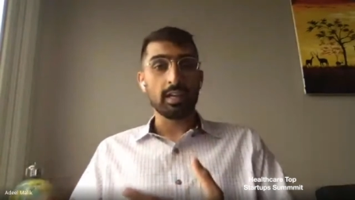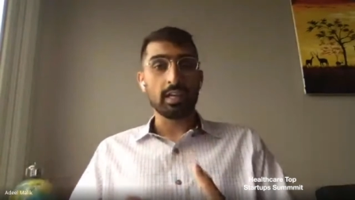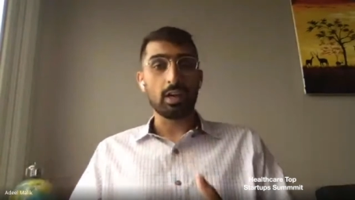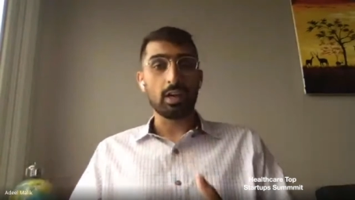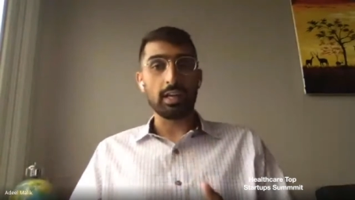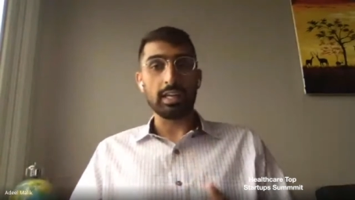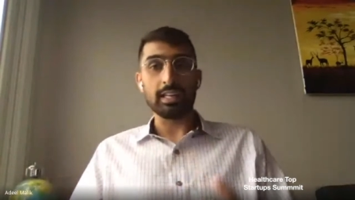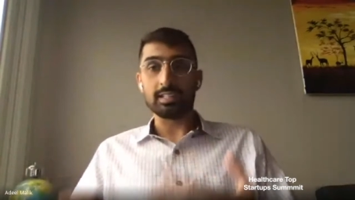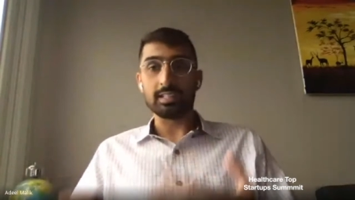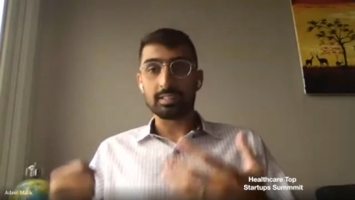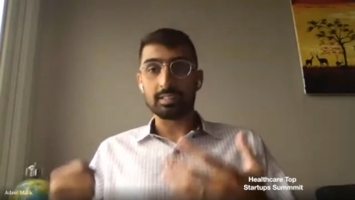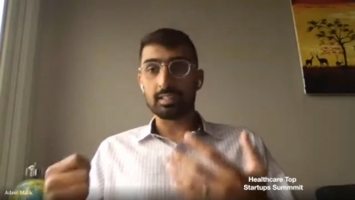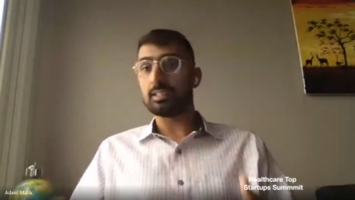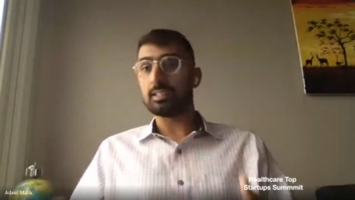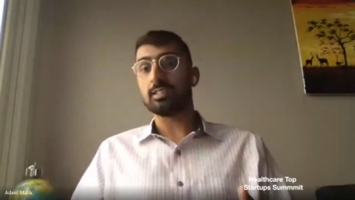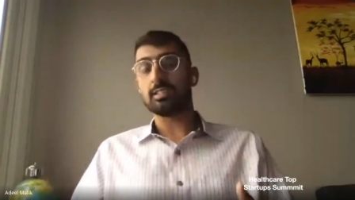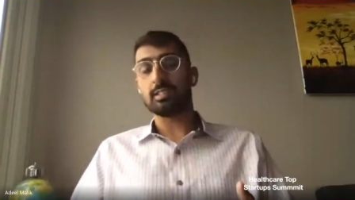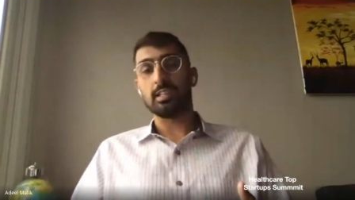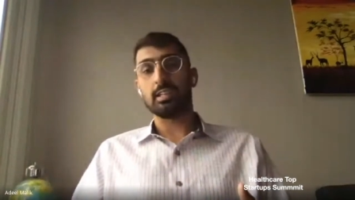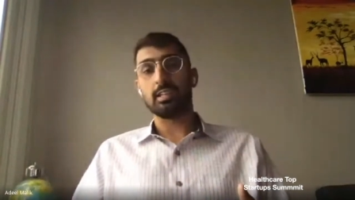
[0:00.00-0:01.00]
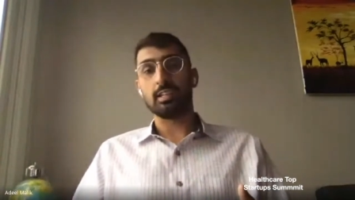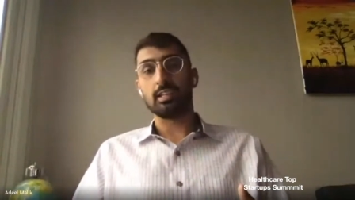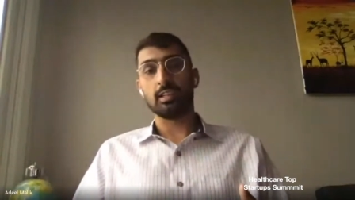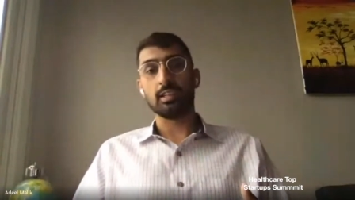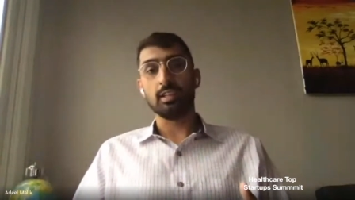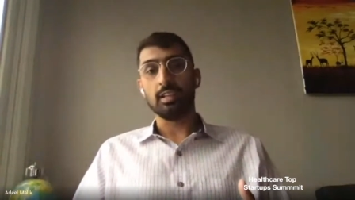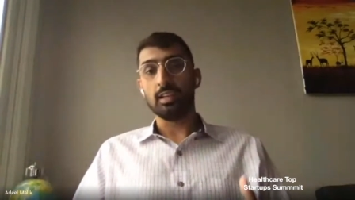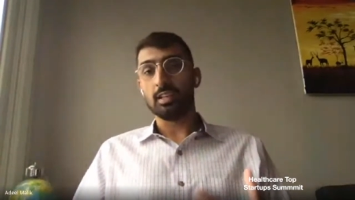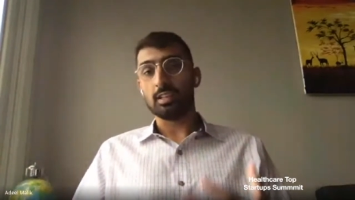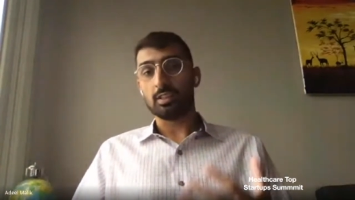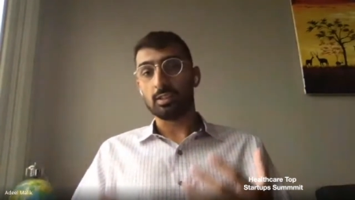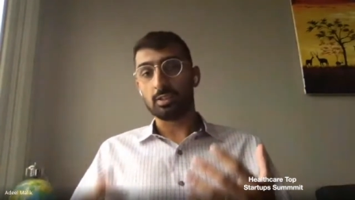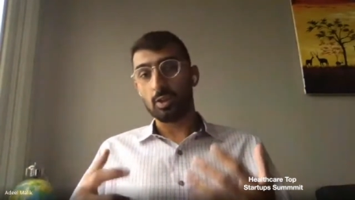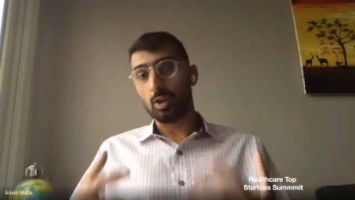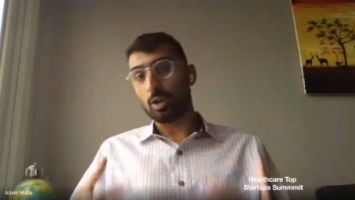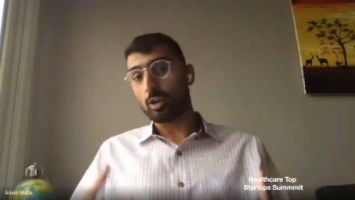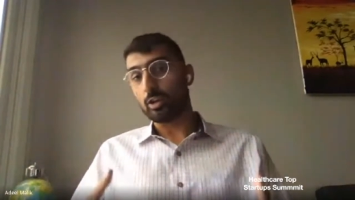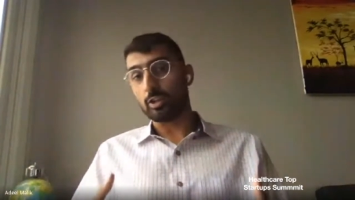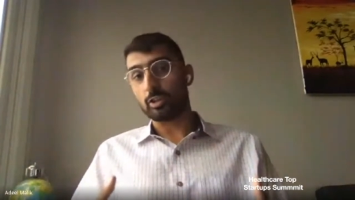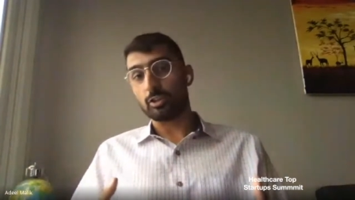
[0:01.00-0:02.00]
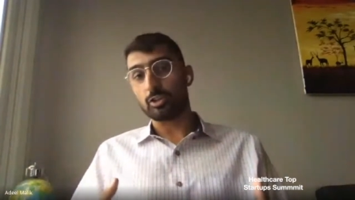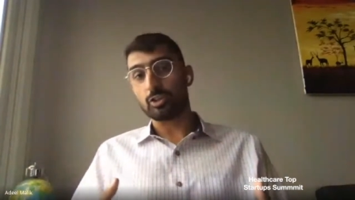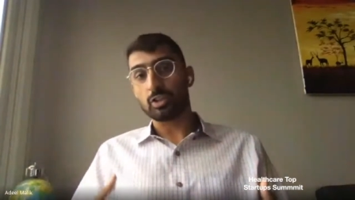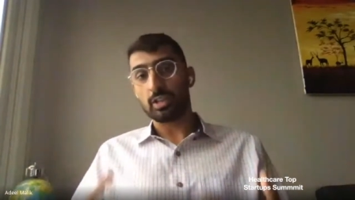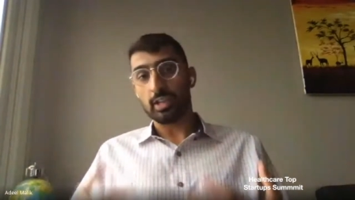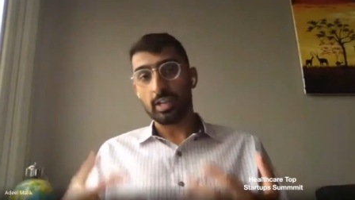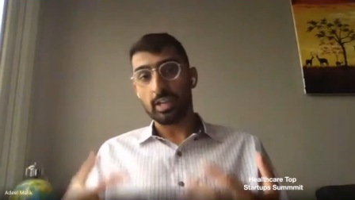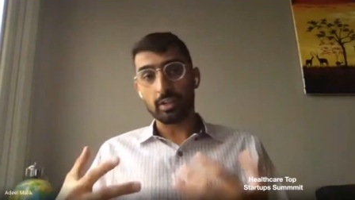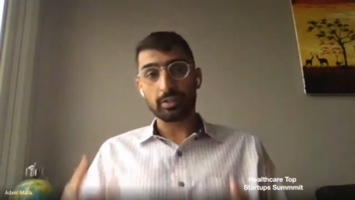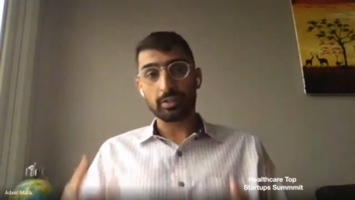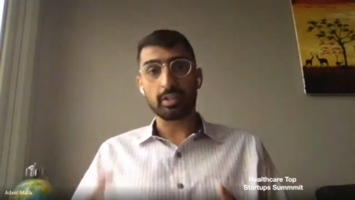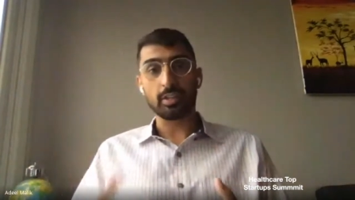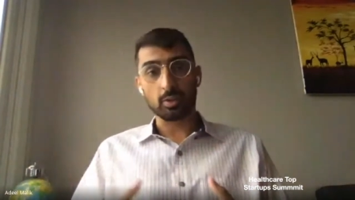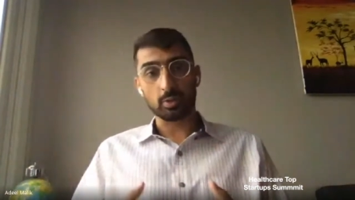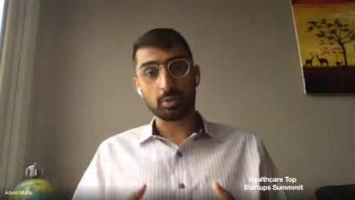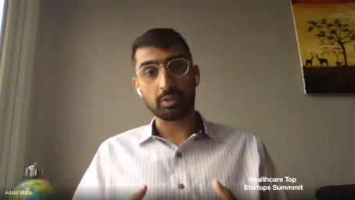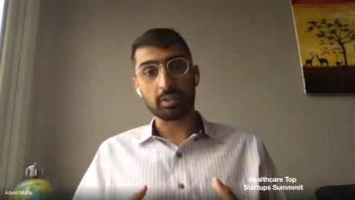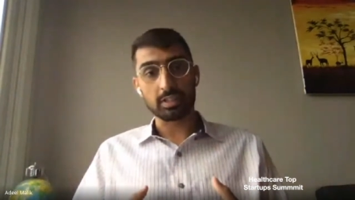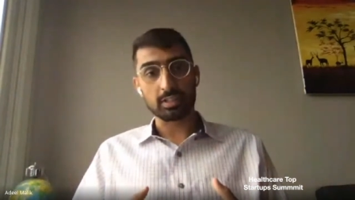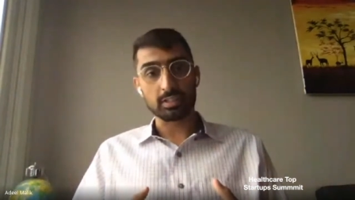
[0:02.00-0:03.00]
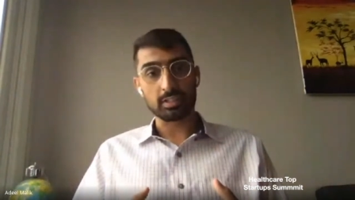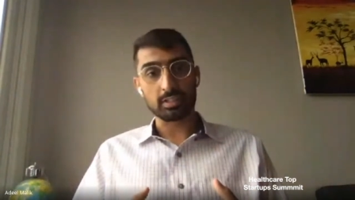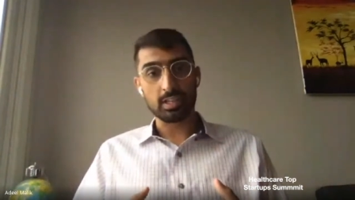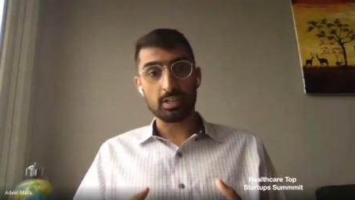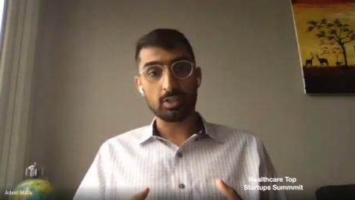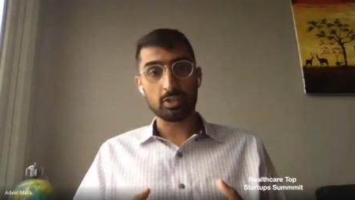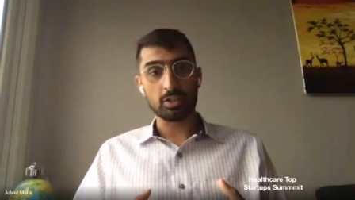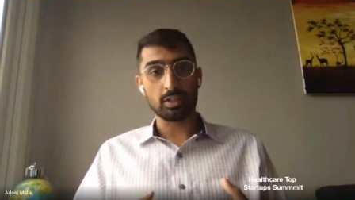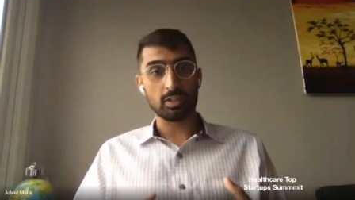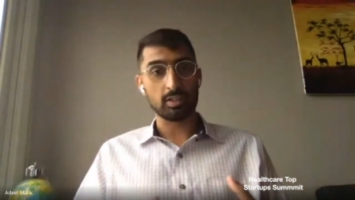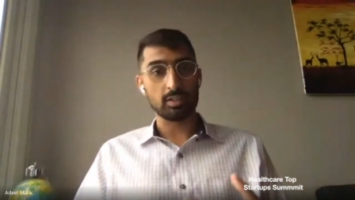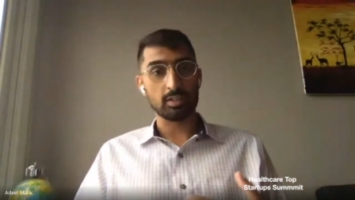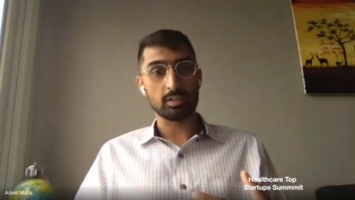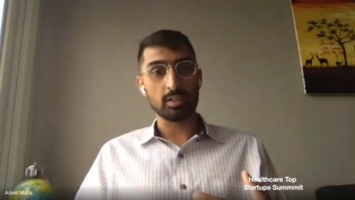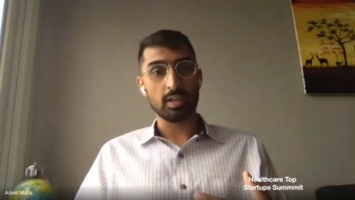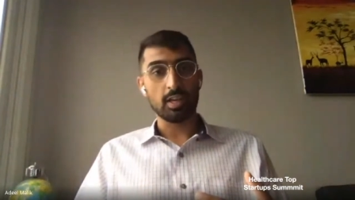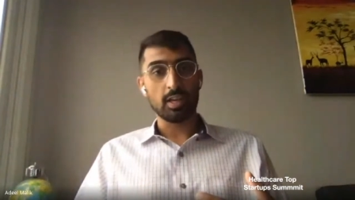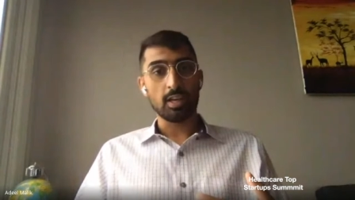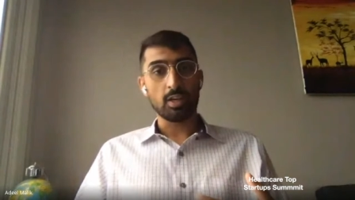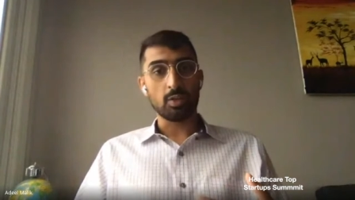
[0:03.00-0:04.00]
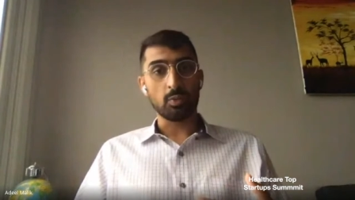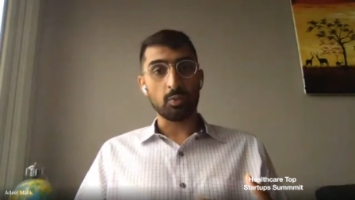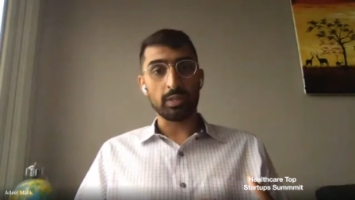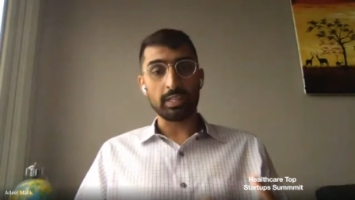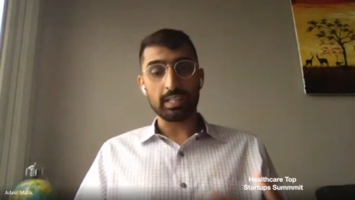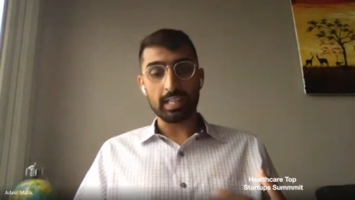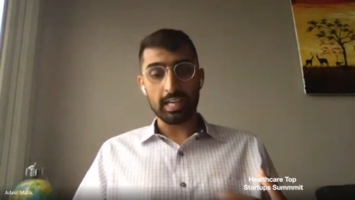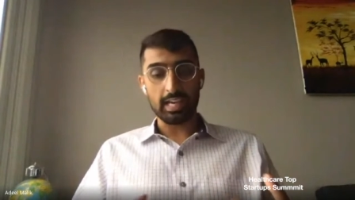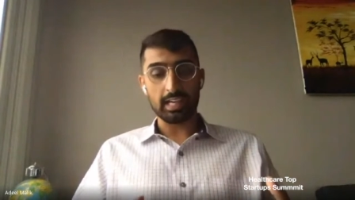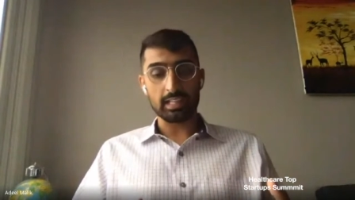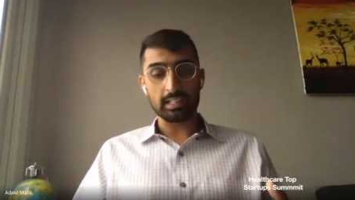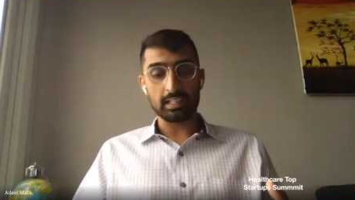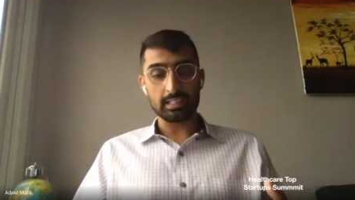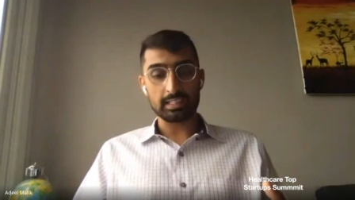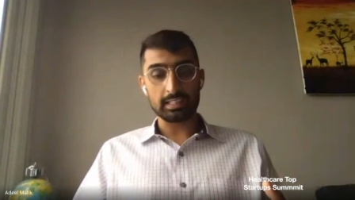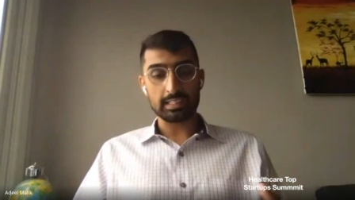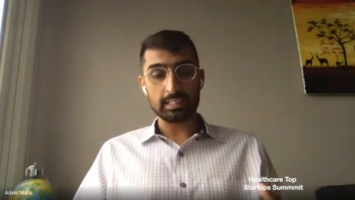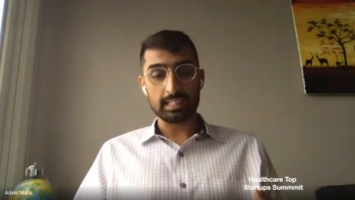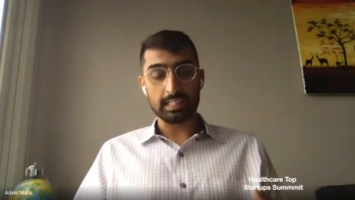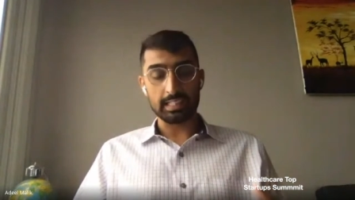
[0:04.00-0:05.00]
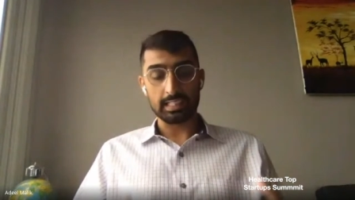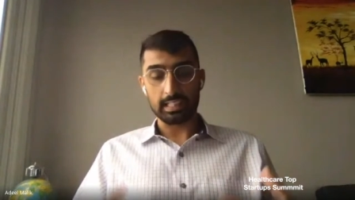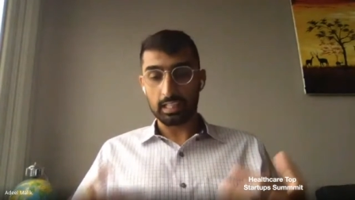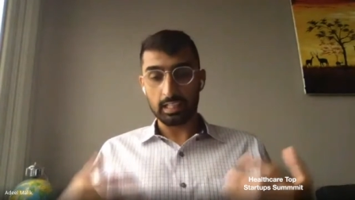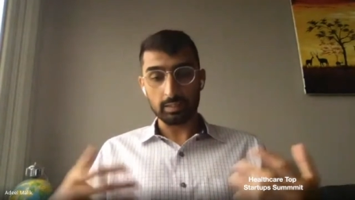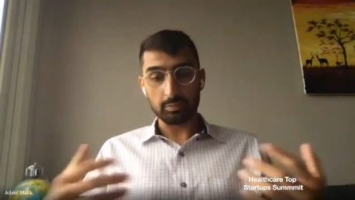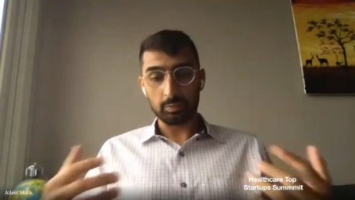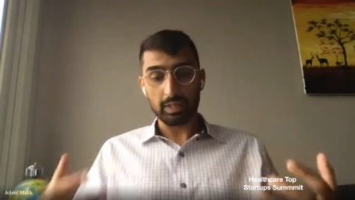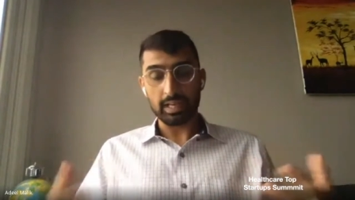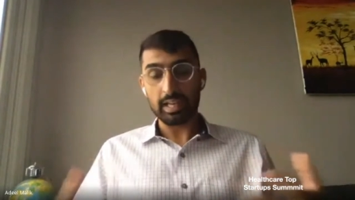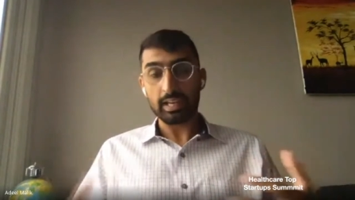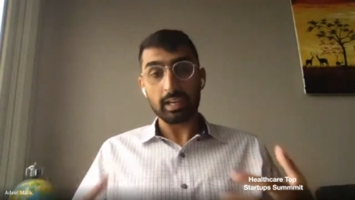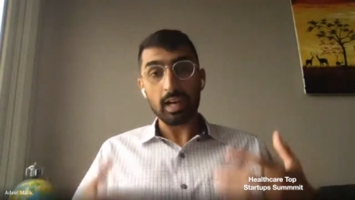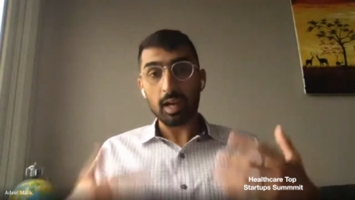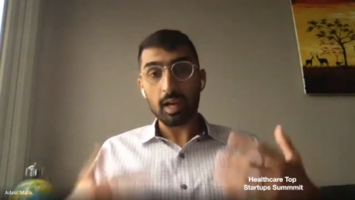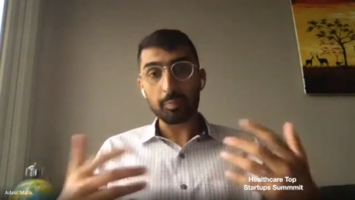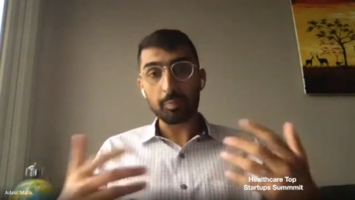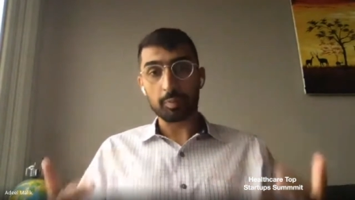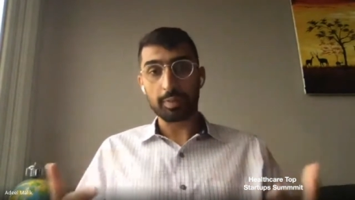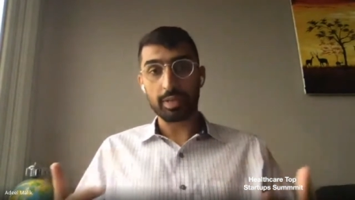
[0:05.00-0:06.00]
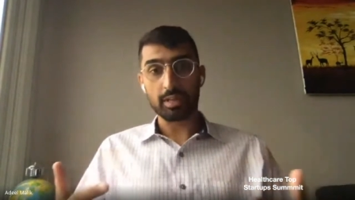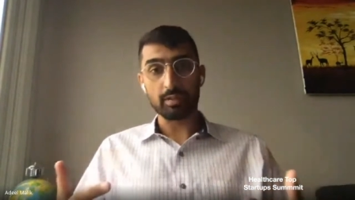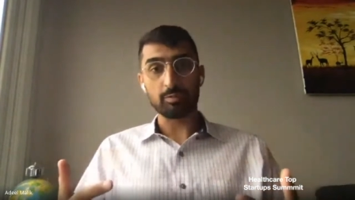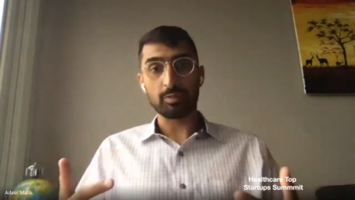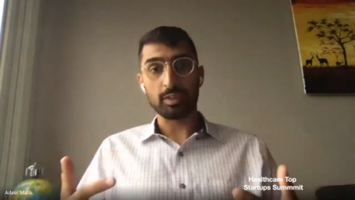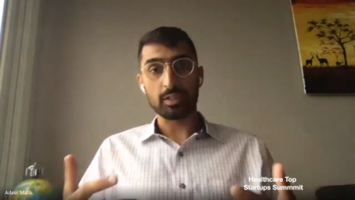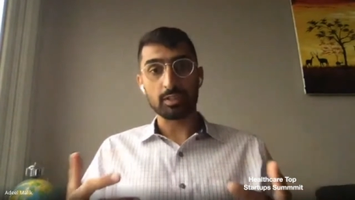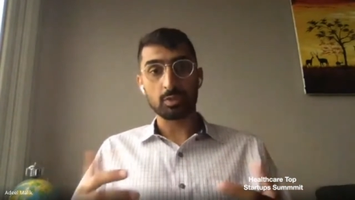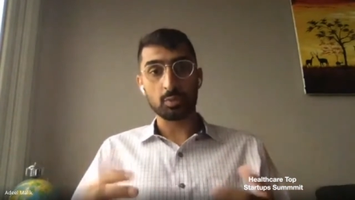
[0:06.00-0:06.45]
existing large healthcare organizations, we get a couple benefits.